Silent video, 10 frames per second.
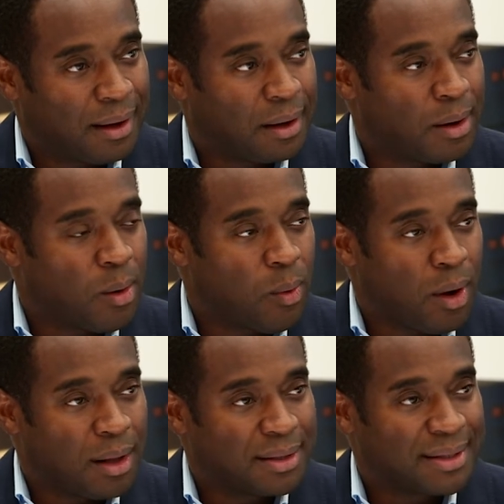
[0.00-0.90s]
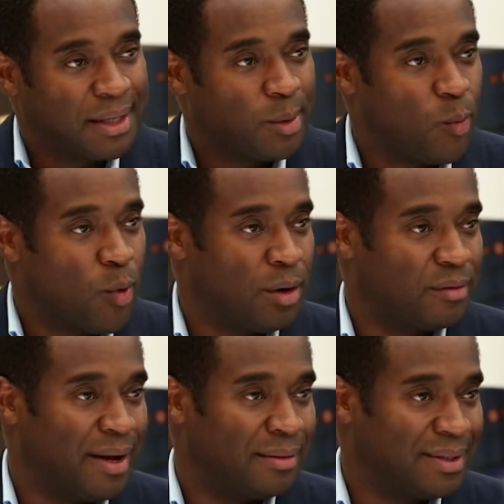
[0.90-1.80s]
a quality,
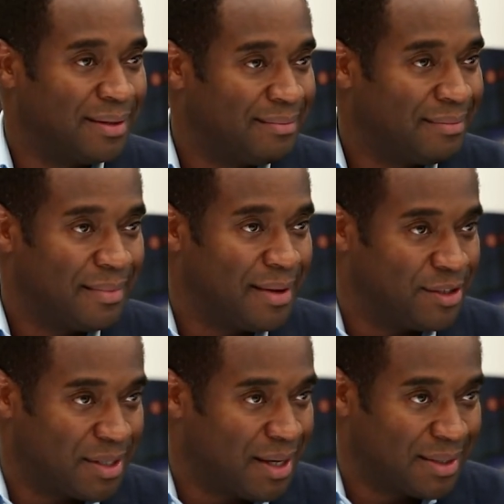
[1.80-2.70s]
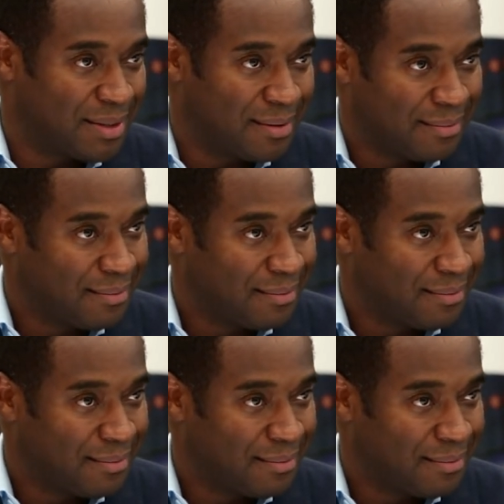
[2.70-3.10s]
well-rounded education,